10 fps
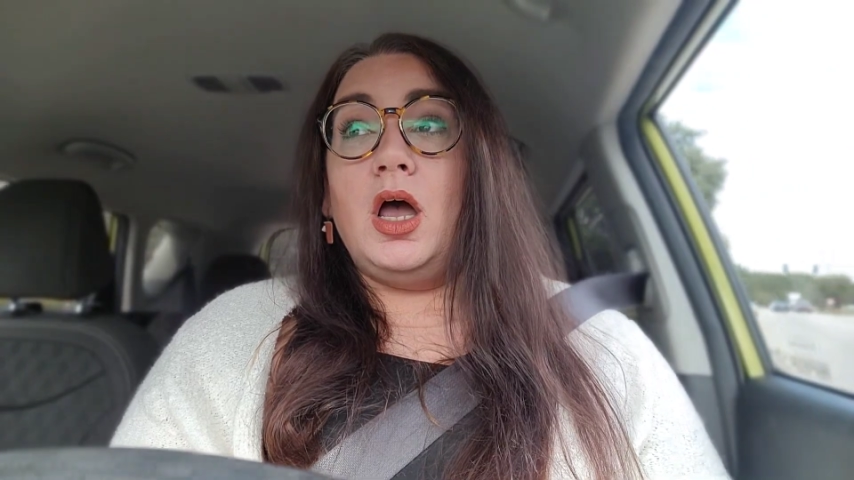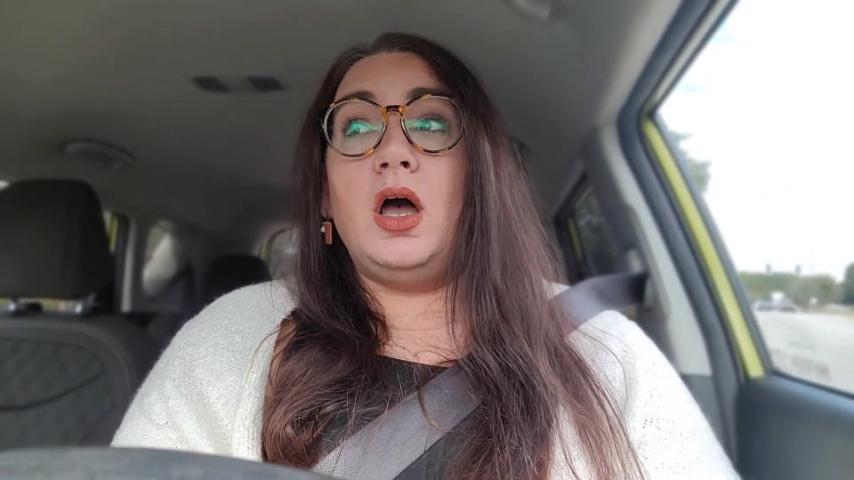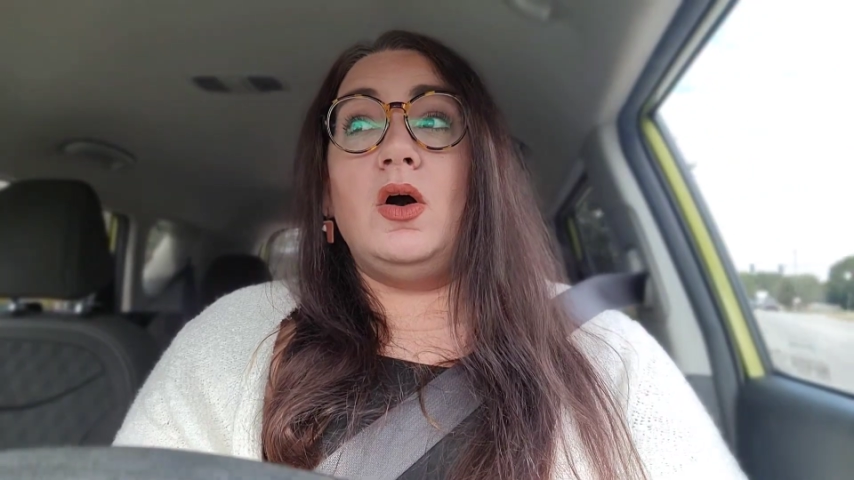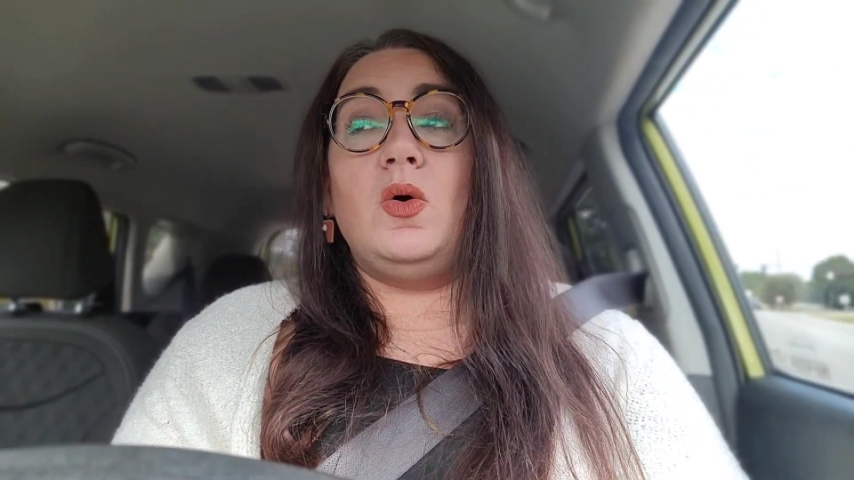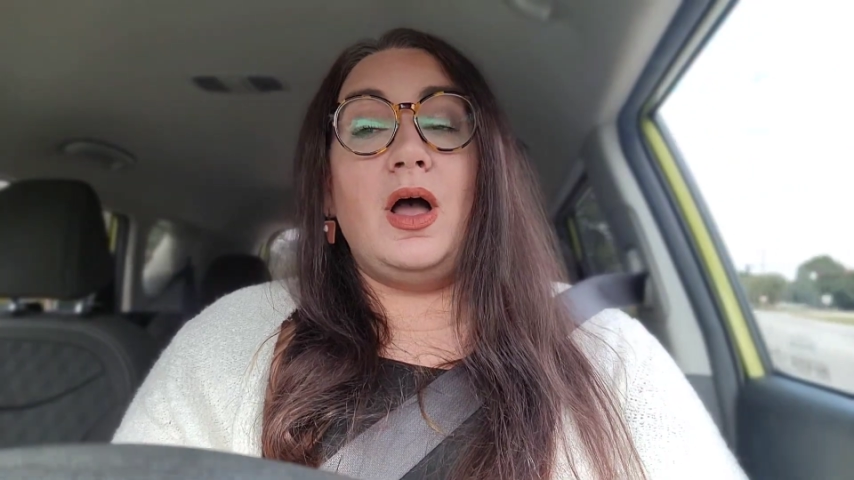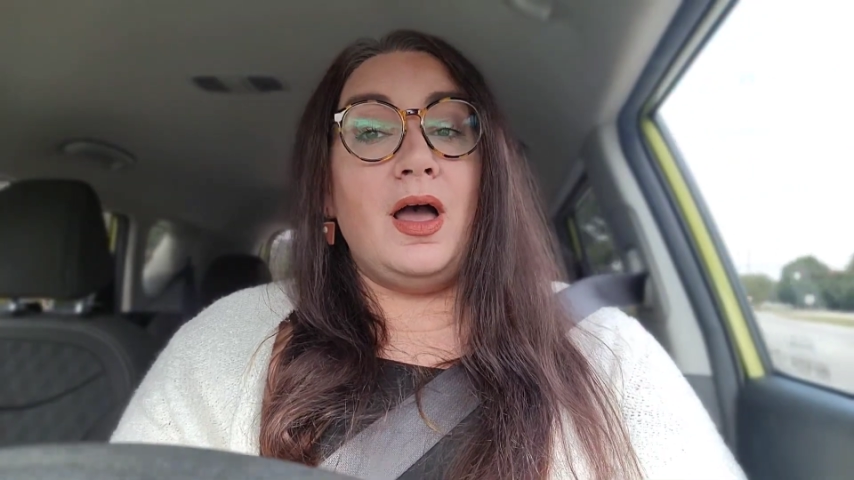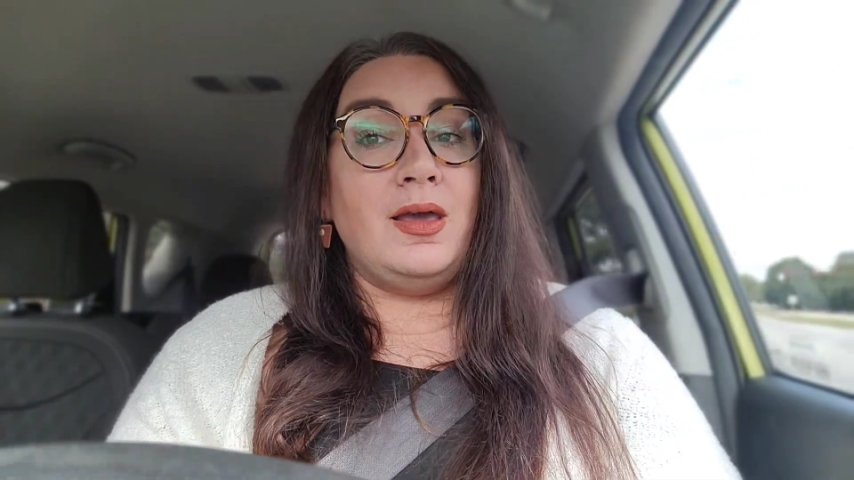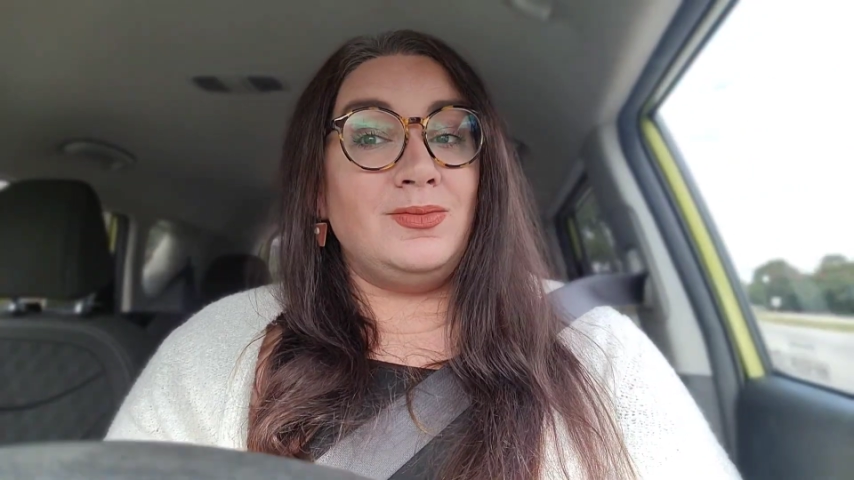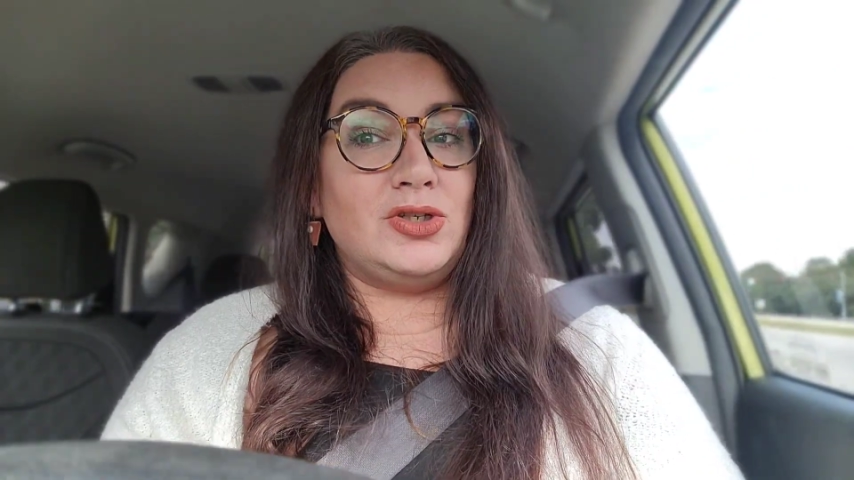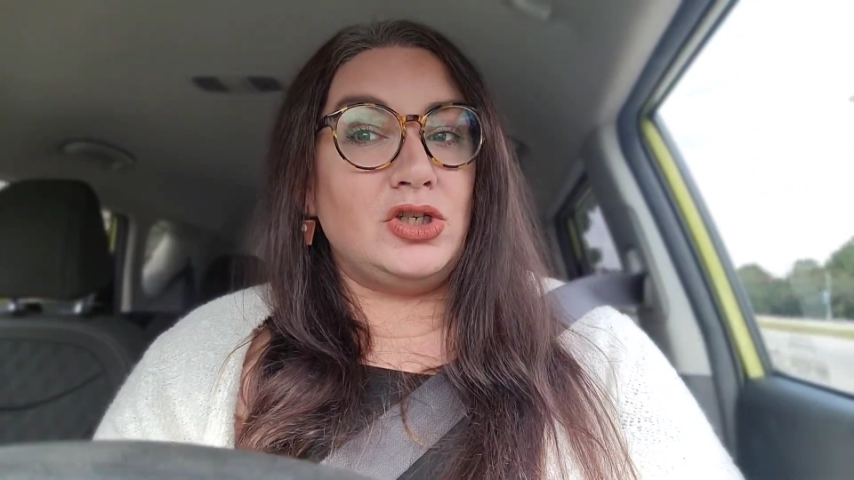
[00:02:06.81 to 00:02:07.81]
Oh,
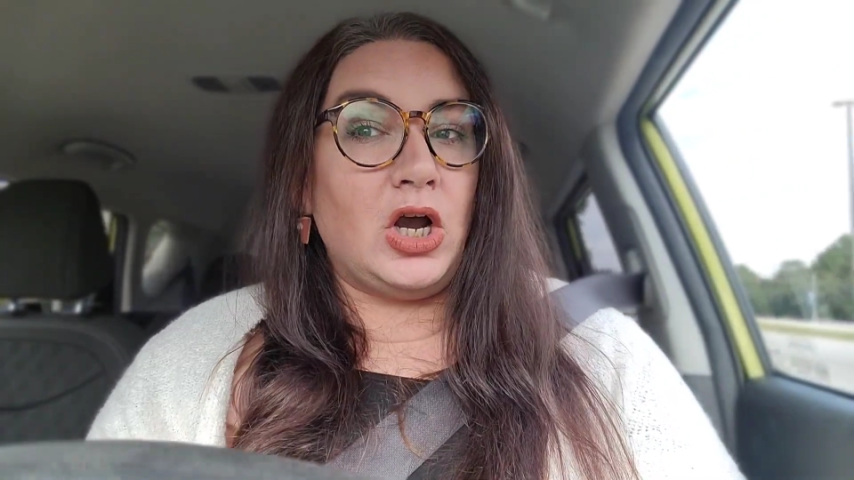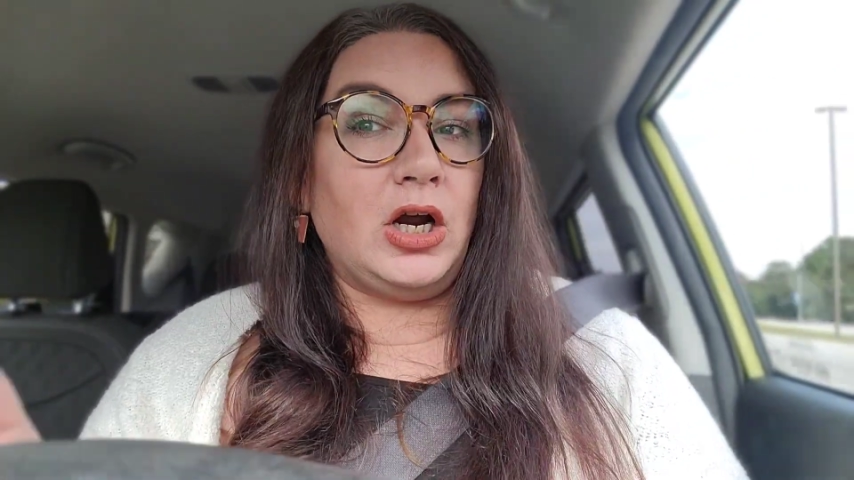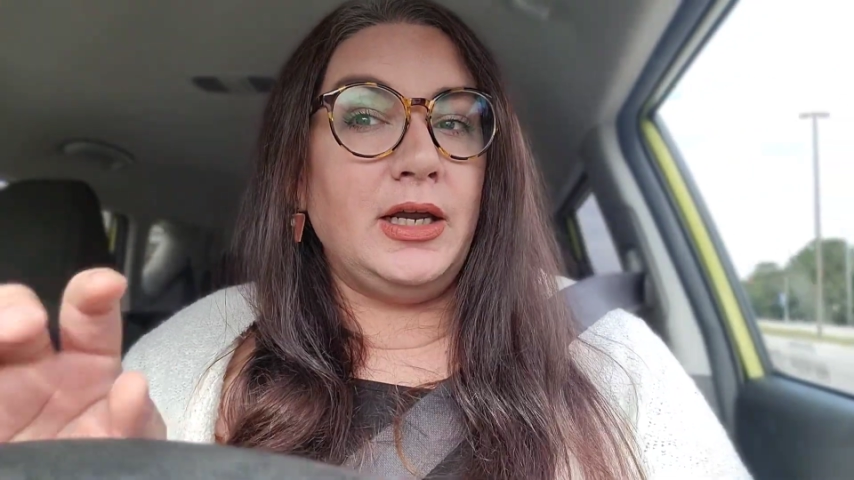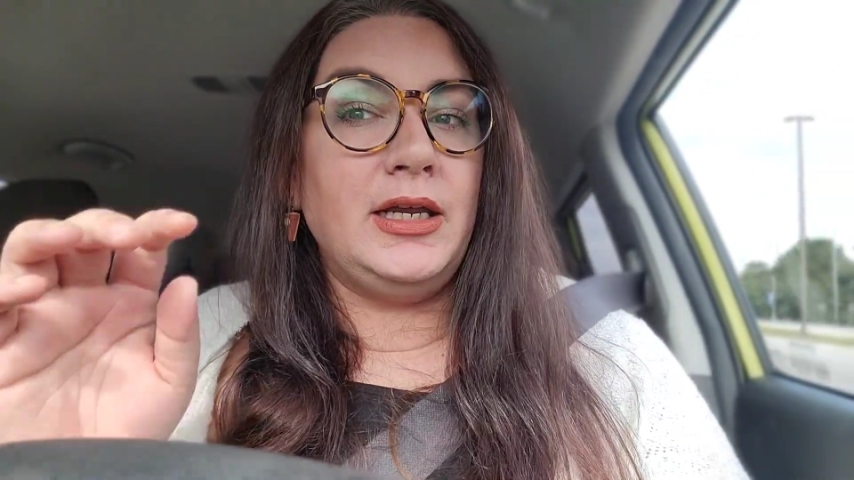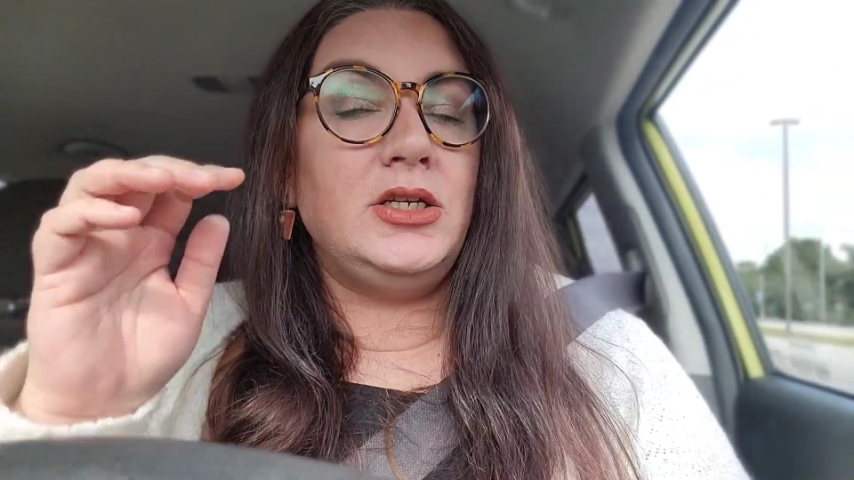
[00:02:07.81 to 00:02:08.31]
I'm sorry.